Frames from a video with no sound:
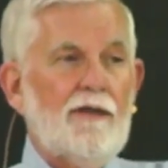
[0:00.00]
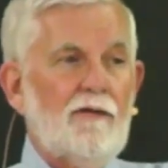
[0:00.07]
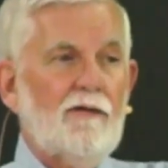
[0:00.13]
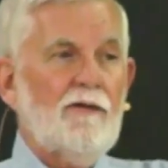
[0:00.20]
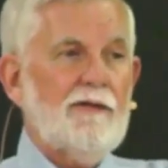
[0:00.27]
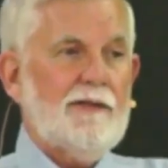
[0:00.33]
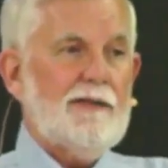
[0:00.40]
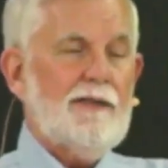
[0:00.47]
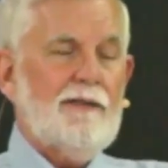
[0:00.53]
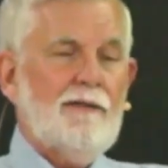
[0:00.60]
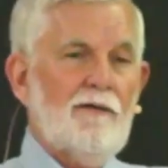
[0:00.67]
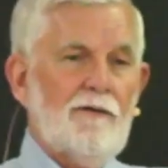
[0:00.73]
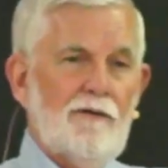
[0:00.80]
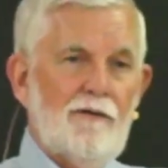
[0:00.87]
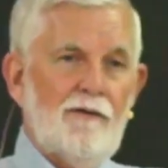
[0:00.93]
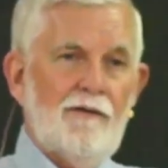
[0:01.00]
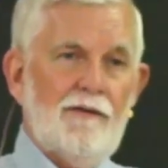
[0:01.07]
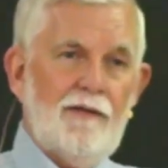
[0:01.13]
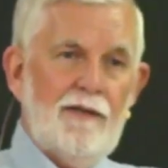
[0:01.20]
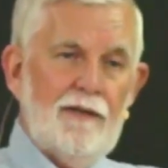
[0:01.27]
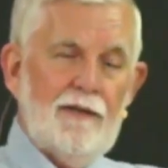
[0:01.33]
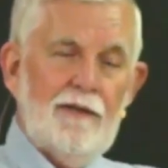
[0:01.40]
to learn
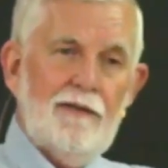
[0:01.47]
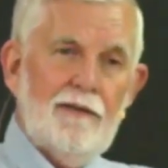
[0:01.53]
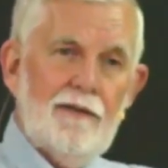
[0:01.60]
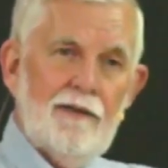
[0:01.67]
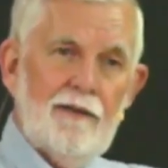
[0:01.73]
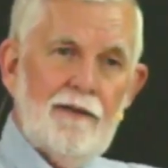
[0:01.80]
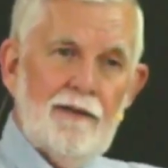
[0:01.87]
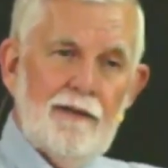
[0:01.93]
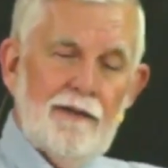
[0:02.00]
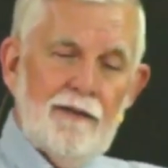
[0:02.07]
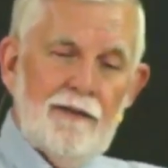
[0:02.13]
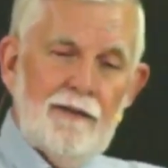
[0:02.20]
in